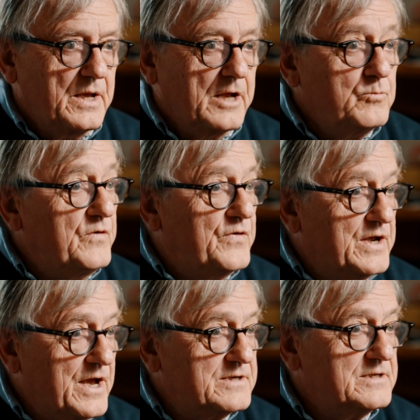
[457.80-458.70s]
And we
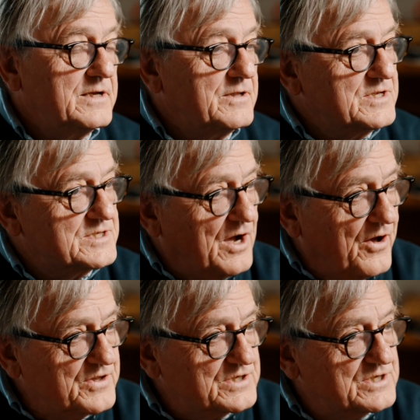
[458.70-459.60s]
forget this
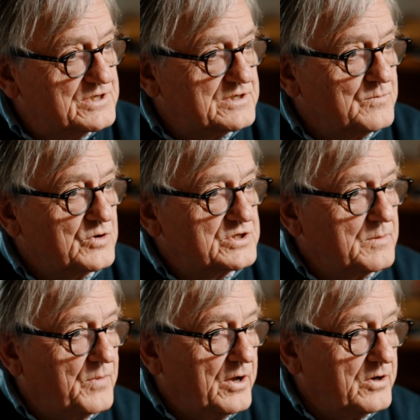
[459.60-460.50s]
other system which the
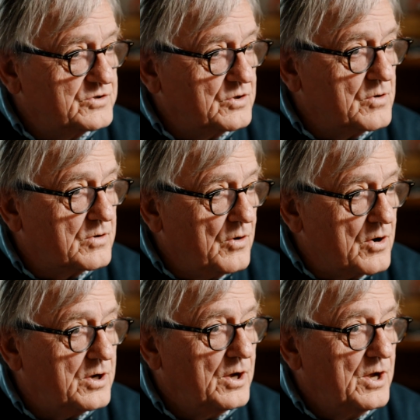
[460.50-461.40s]
biological
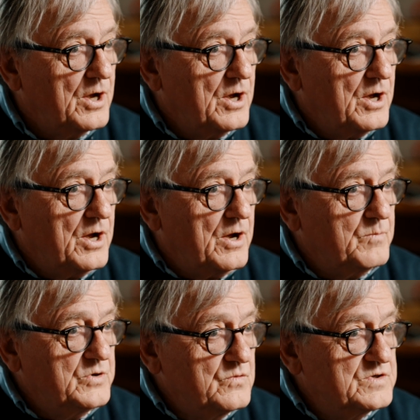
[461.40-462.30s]
clock
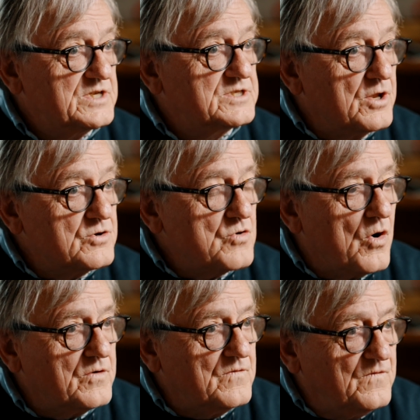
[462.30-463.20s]
uses, the
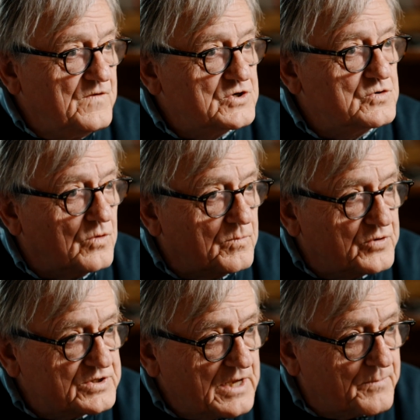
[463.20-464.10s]
non-visual
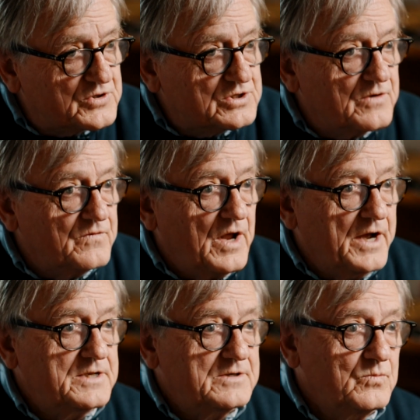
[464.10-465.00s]
perception of
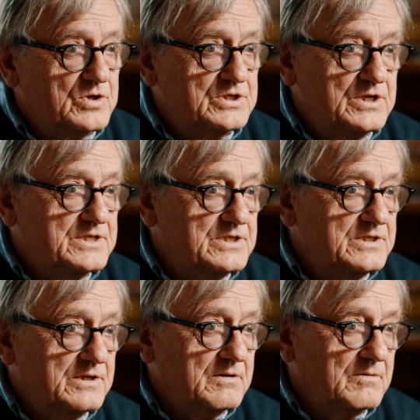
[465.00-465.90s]
light, which is
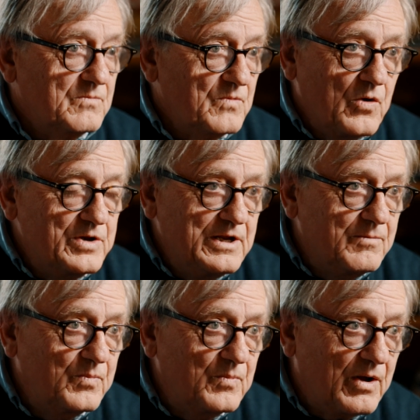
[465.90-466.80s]
only
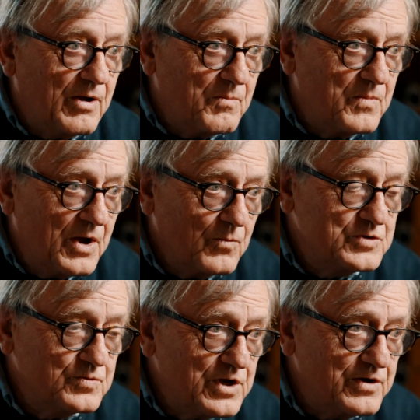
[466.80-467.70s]

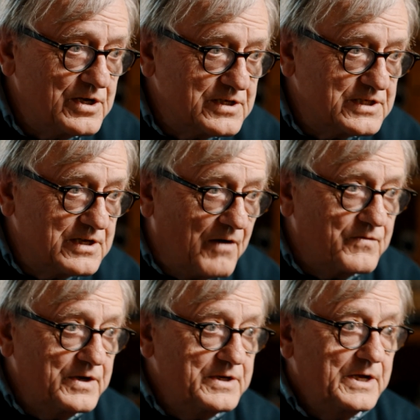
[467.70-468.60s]
which was only
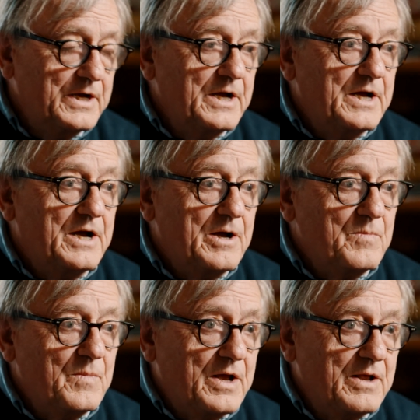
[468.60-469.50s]
discovered
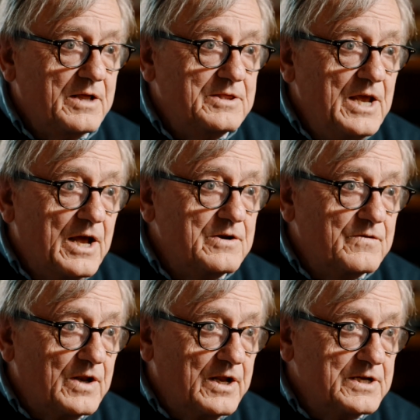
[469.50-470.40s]
at the end
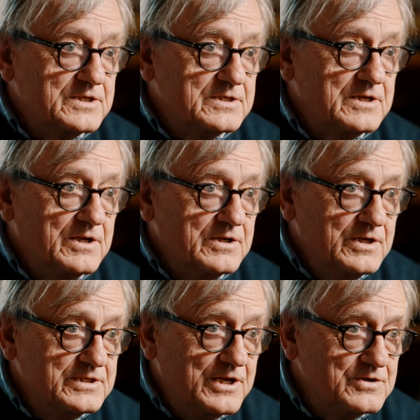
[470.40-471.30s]
of the last
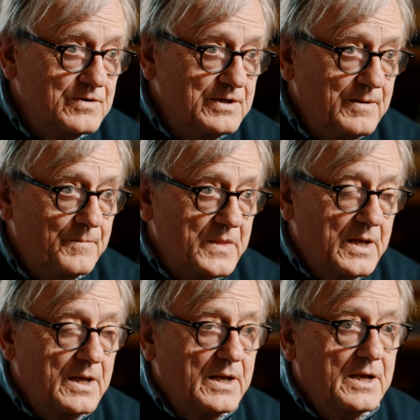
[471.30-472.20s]
century,
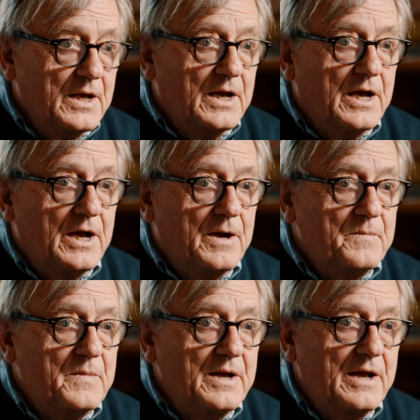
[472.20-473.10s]

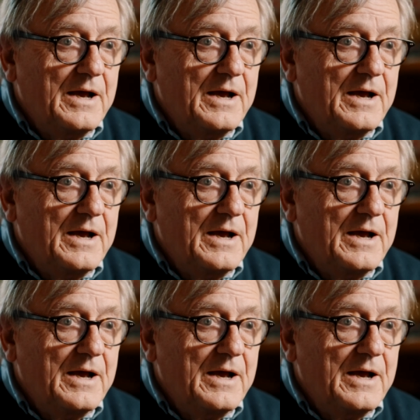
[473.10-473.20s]
that